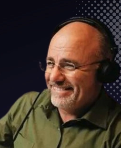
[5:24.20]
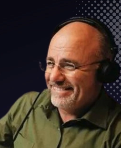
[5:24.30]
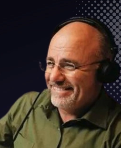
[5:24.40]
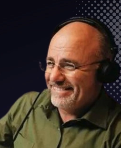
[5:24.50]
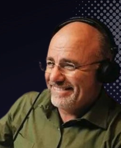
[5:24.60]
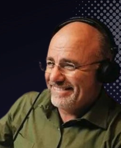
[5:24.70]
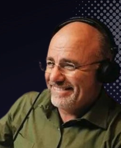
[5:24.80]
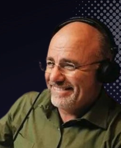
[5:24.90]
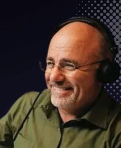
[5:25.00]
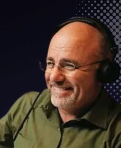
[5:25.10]

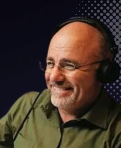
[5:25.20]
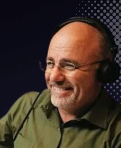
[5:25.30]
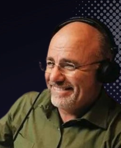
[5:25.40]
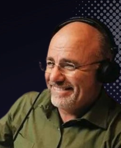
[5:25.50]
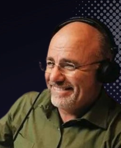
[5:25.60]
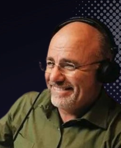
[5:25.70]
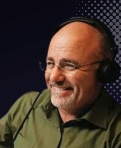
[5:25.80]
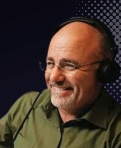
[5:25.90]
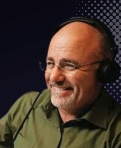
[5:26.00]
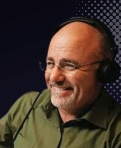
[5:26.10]

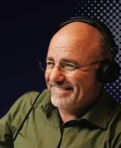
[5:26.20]
Nobody speaks.